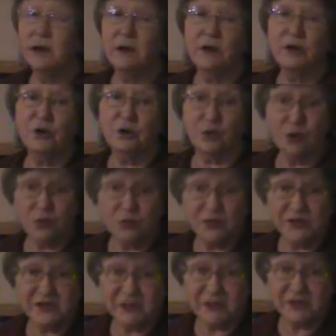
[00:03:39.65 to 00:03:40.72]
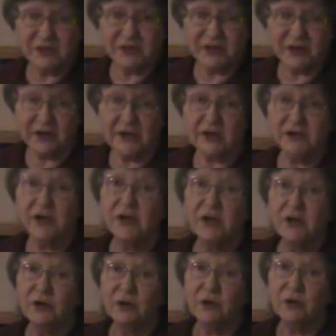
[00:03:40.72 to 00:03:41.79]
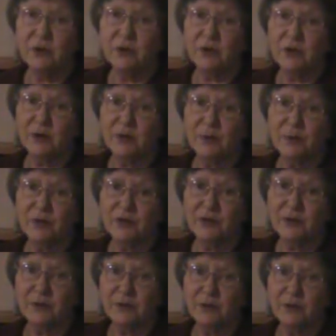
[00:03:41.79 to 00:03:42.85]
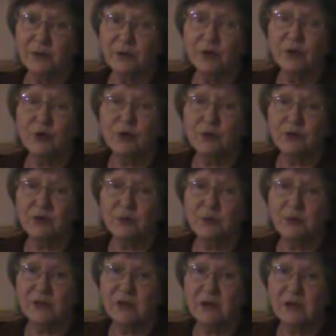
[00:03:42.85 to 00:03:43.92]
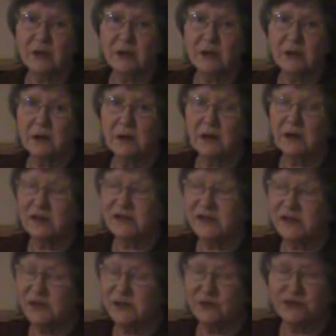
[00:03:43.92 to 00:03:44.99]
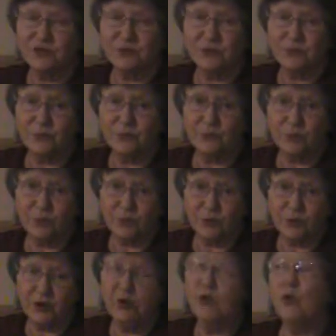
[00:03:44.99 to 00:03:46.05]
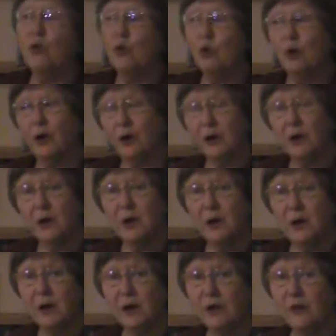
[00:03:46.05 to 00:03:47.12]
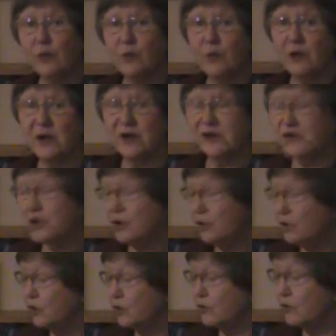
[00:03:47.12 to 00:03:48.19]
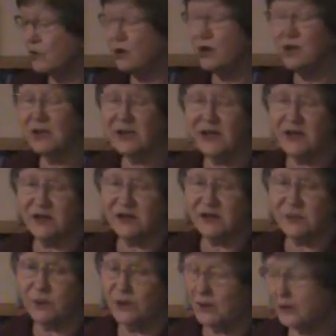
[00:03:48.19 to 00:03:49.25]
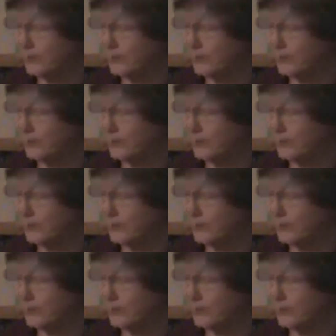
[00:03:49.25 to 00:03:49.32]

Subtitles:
your own subject headings, you're going to want to record them in a Sears book, or otherwise you could do it online as well.